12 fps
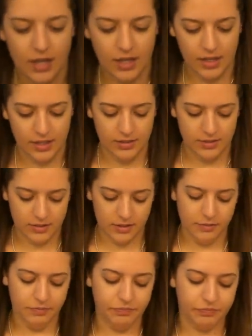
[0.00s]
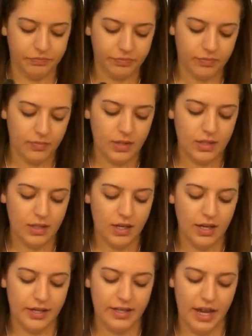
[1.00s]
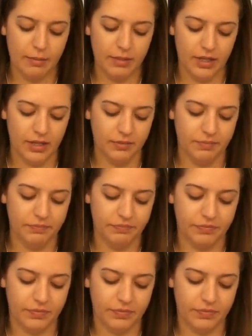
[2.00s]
And I dab it in